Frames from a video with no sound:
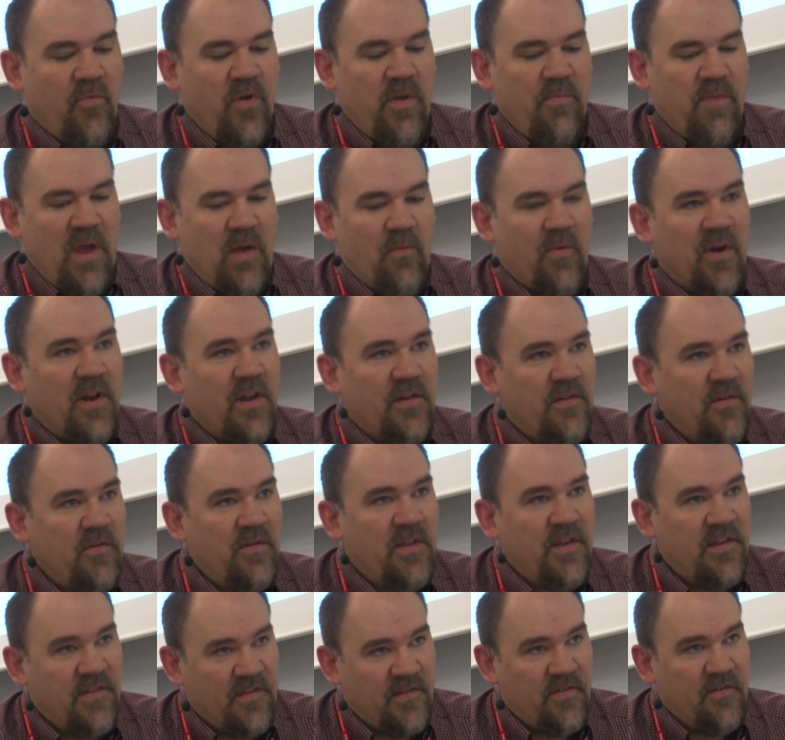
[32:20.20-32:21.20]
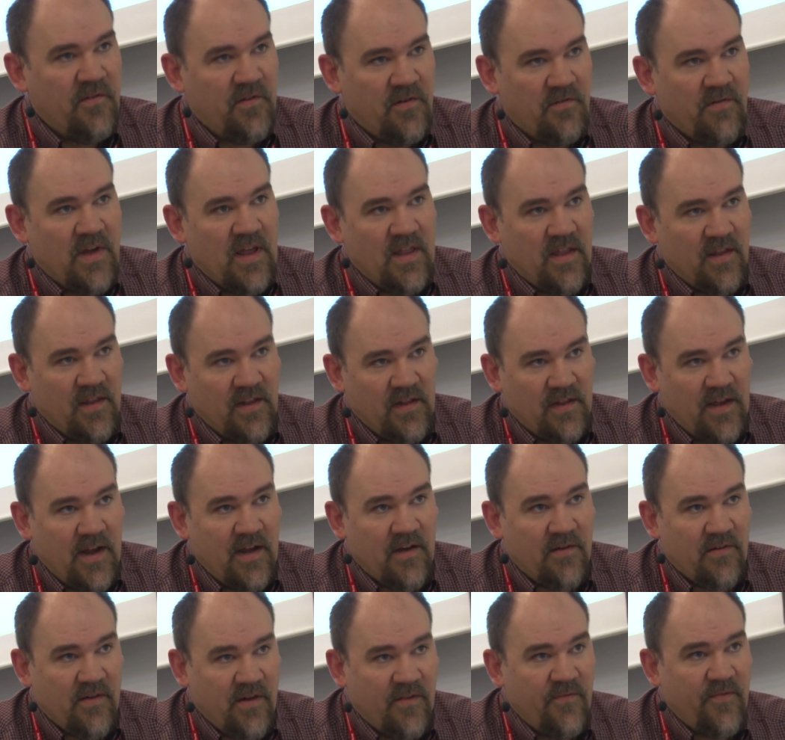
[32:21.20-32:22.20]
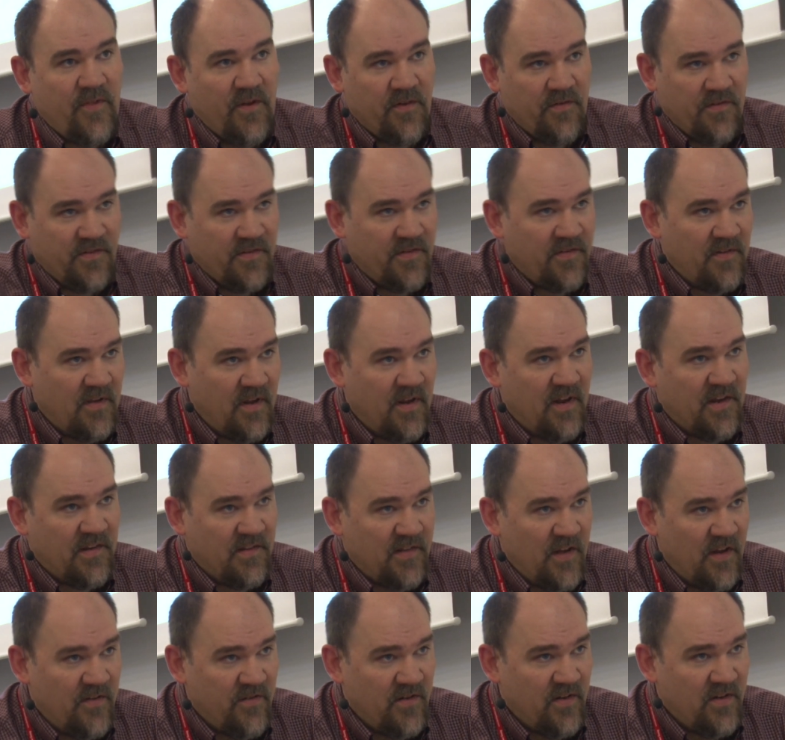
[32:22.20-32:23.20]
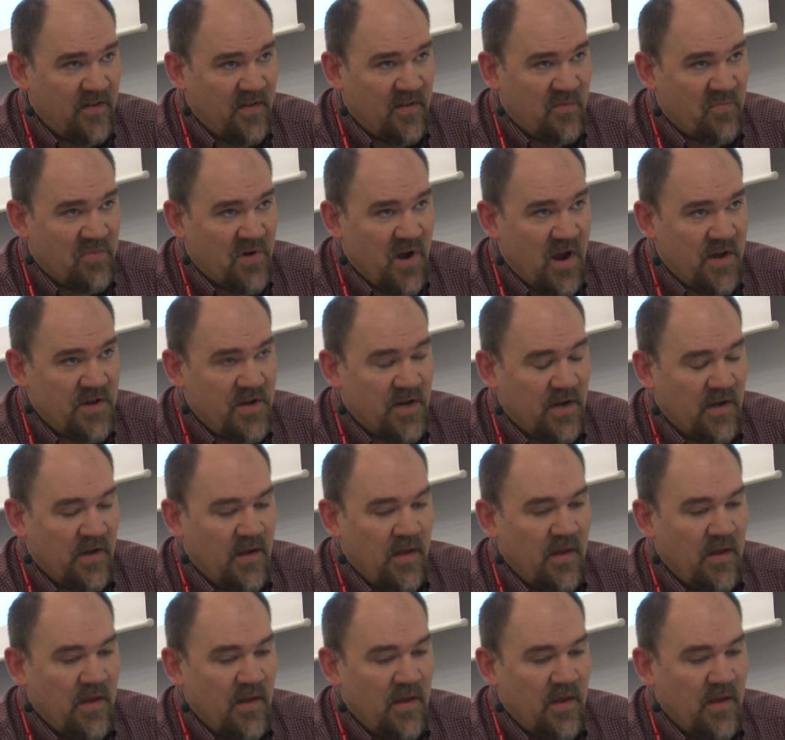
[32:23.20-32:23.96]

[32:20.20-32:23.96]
we may want to do these sooner rather than later if there's an extension to the project.